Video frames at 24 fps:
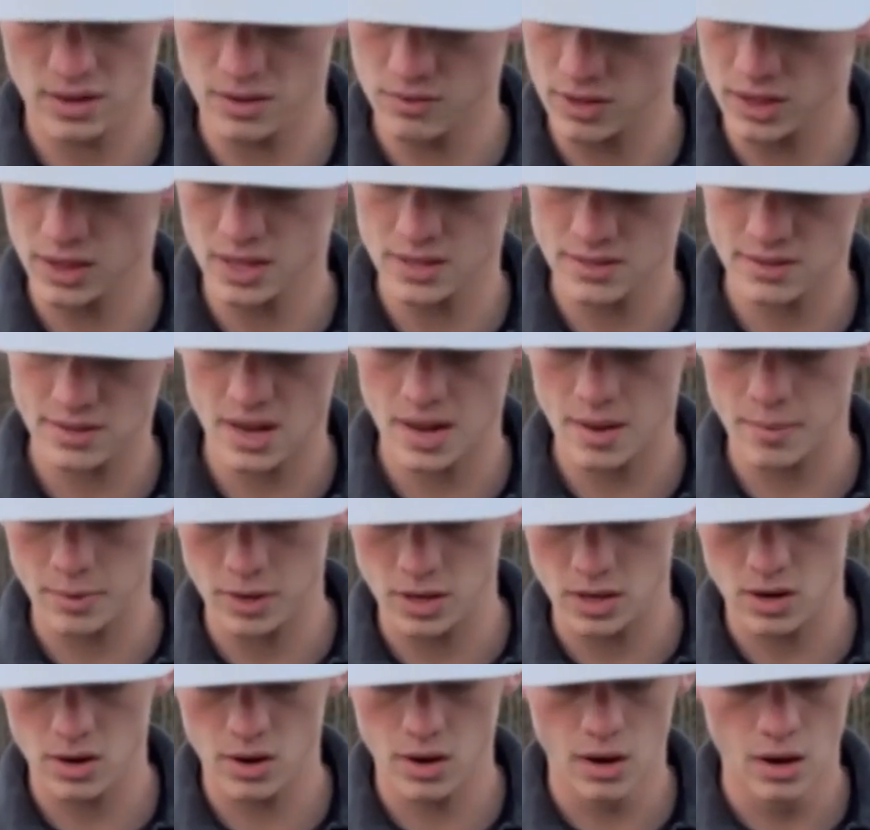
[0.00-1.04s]
even this time of
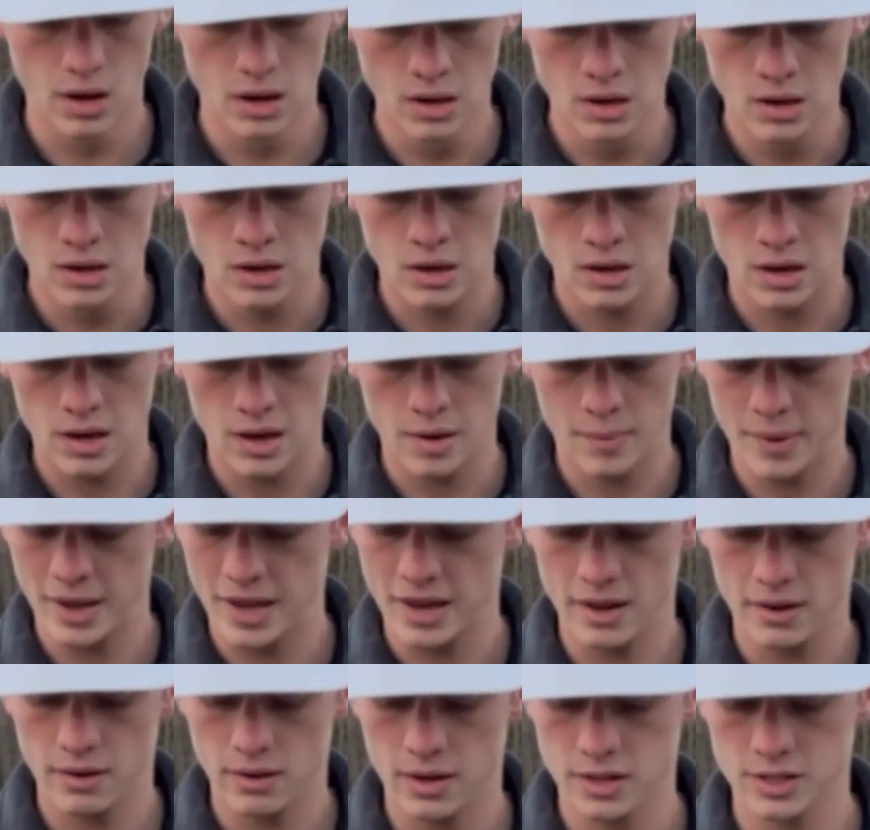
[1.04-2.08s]
year,
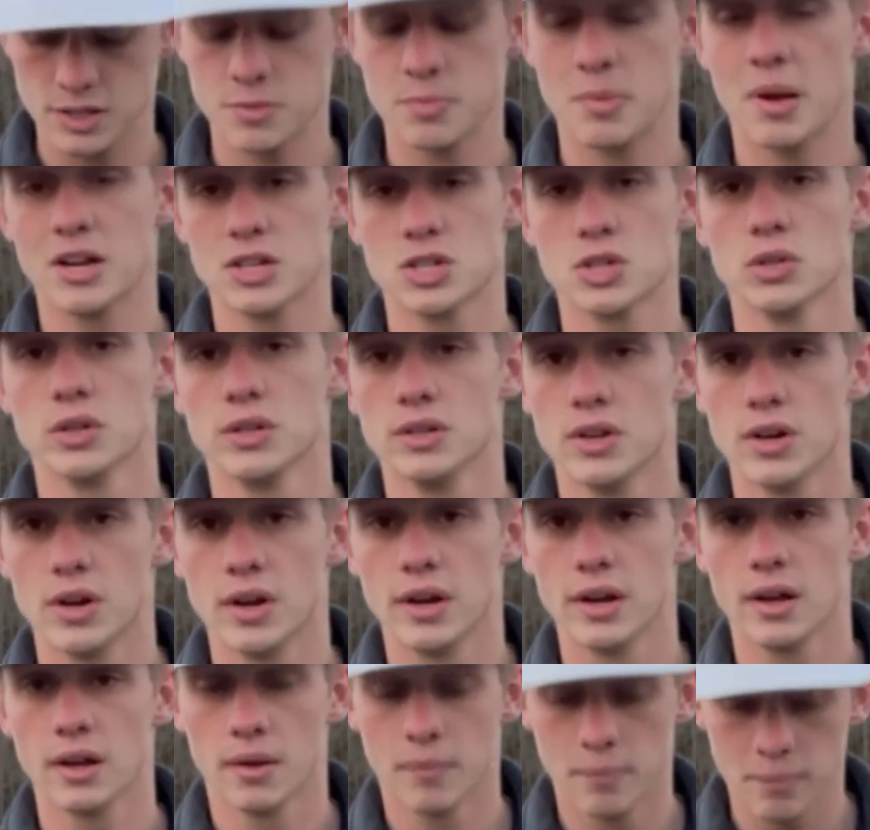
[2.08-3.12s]
and especially
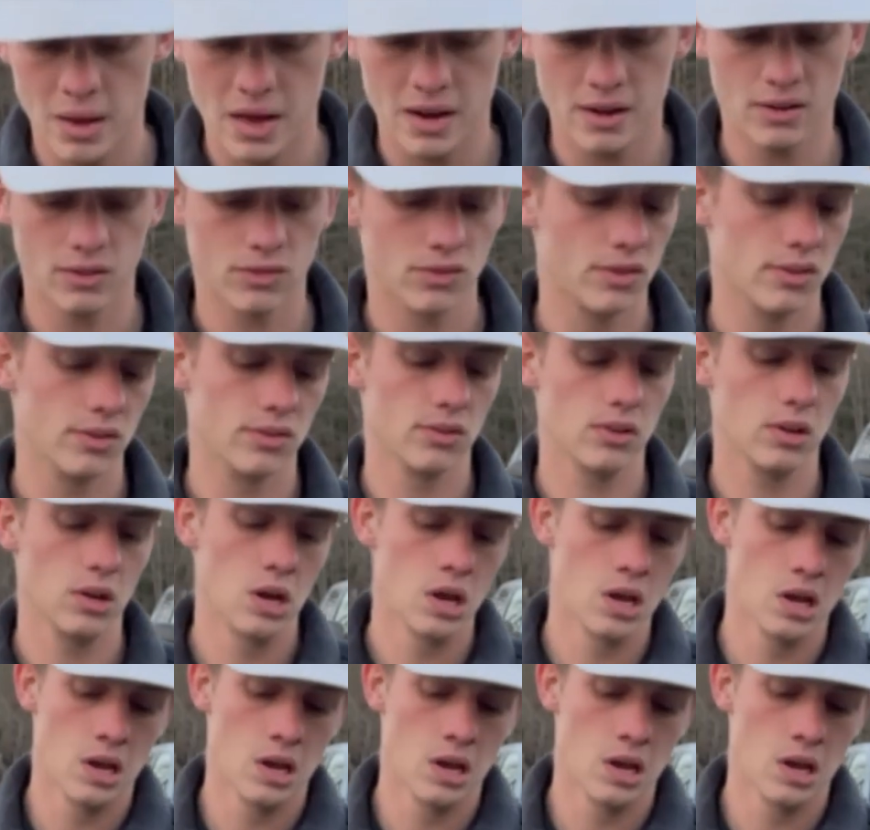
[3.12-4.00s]
during bedding season.